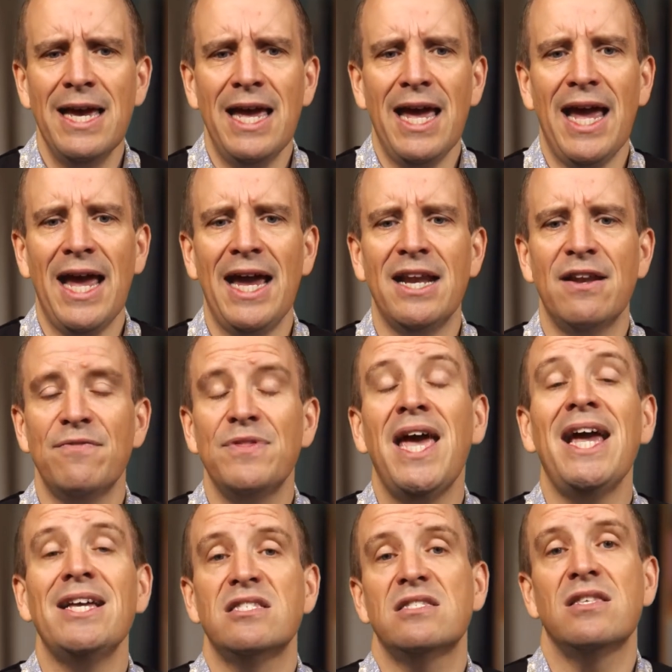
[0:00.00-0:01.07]
And if
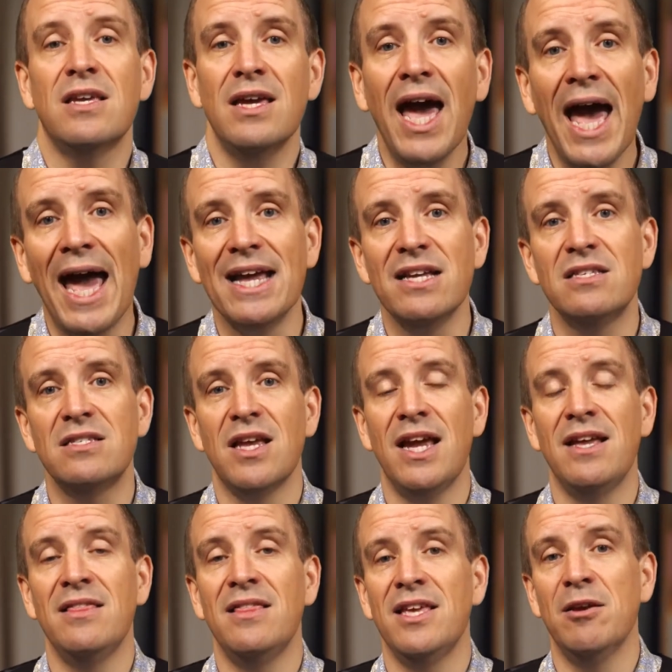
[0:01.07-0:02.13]
that's the case,
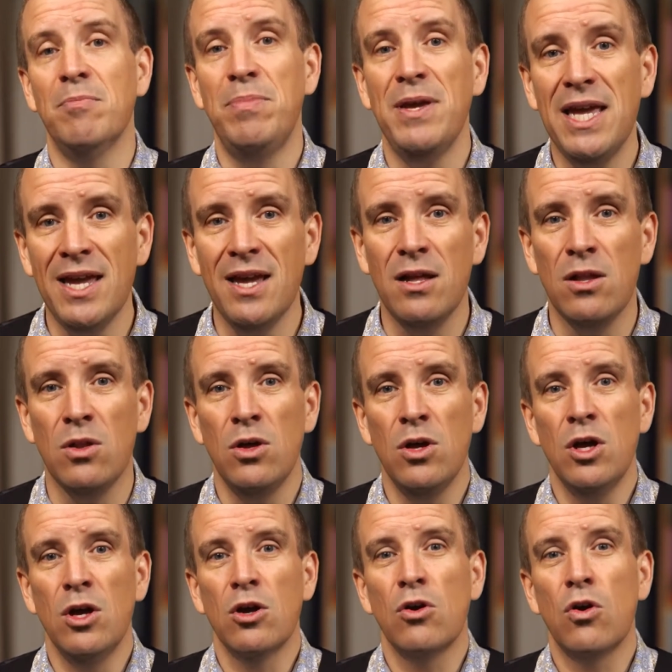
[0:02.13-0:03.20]
and the appeal
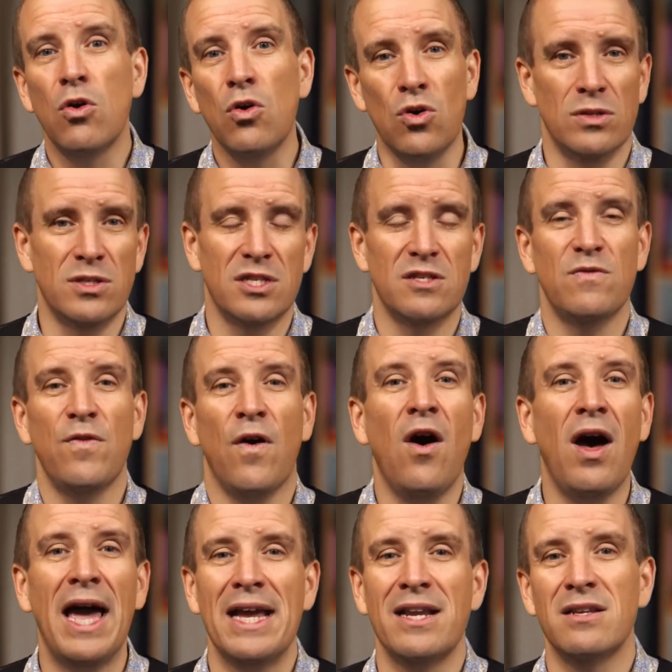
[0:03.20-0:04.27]
courts
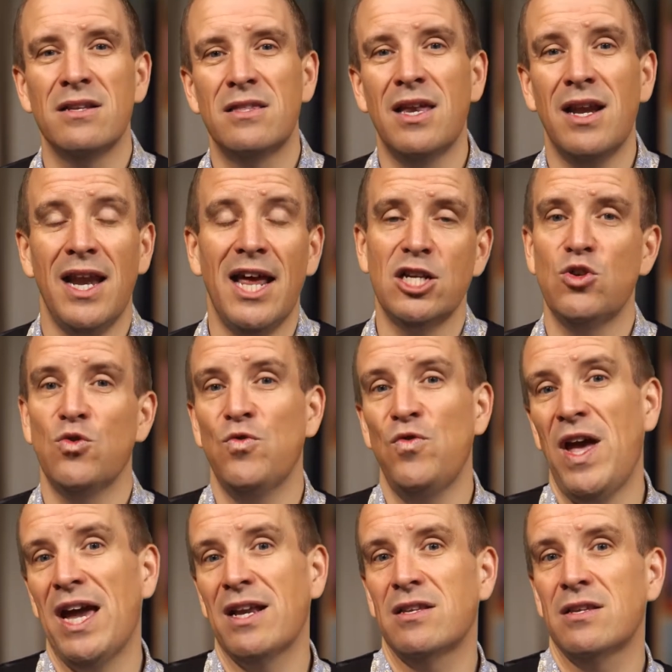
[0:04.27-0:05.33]
find that in actual
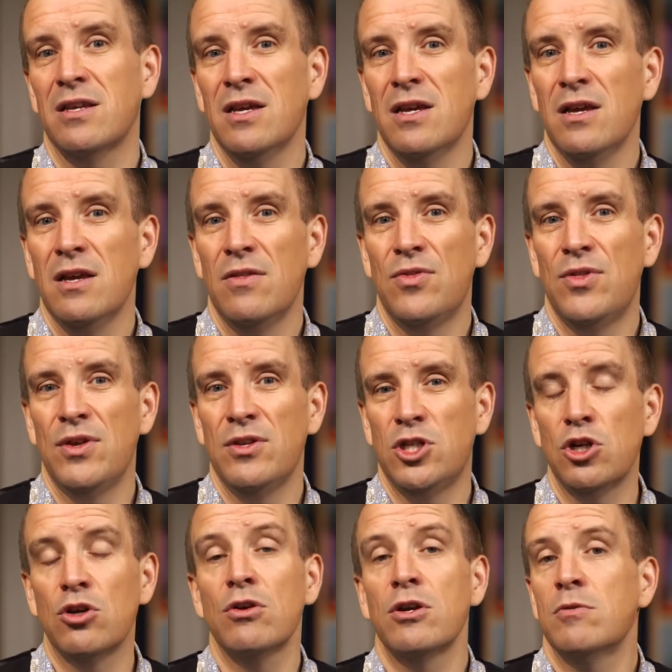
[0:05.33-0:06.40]
fact the
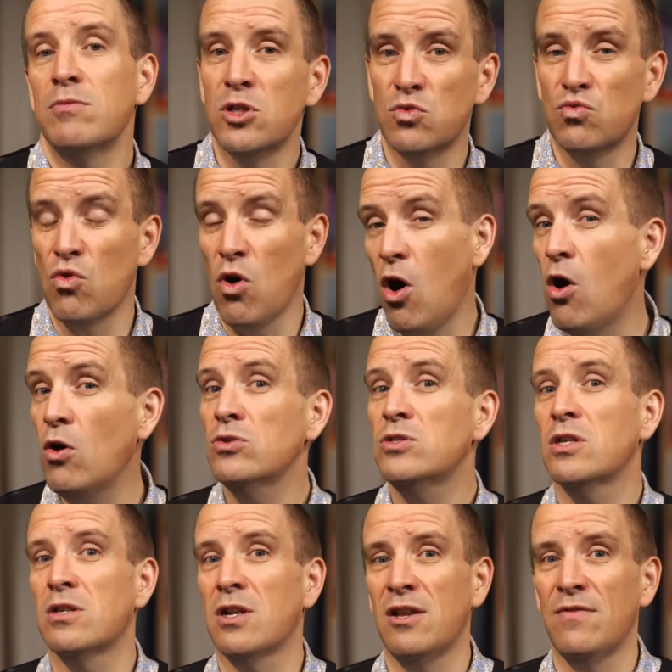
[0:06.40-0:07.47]
jury was wrong to
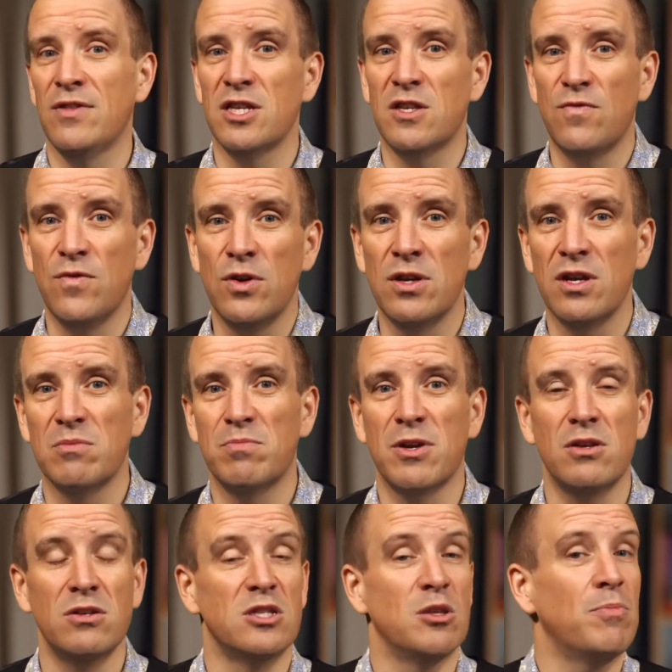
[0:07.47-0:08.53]
deliver this verdict
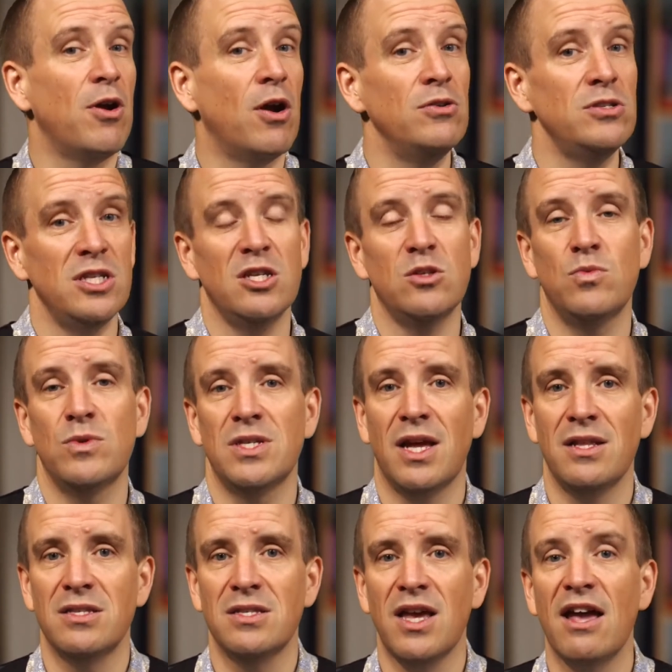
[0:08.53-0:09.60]
because the process was
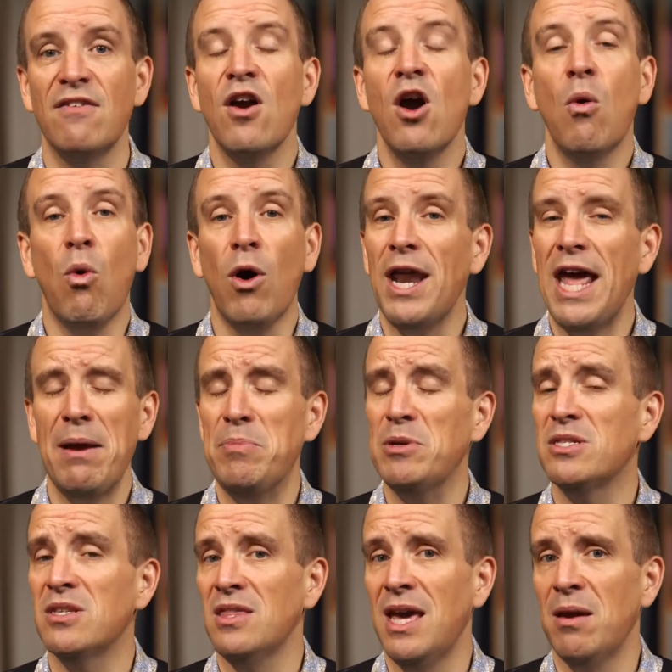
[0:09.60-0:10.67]
unsafe, what
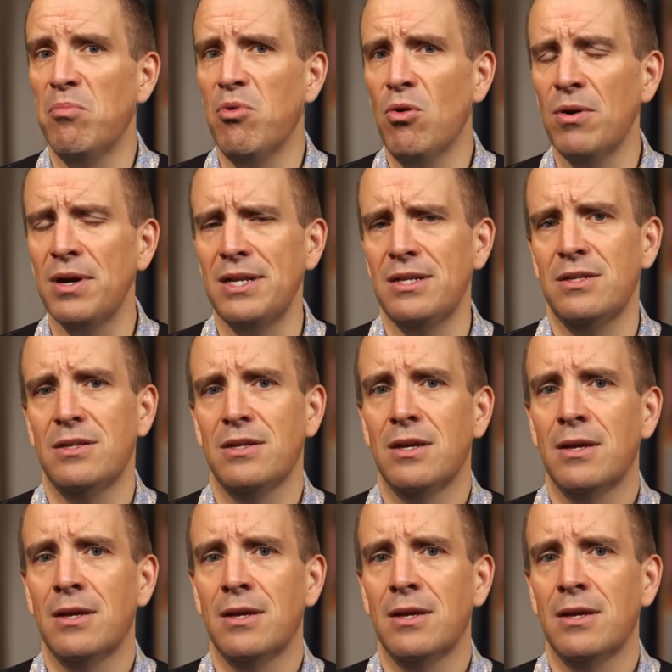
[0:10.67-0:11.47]
happens at that point?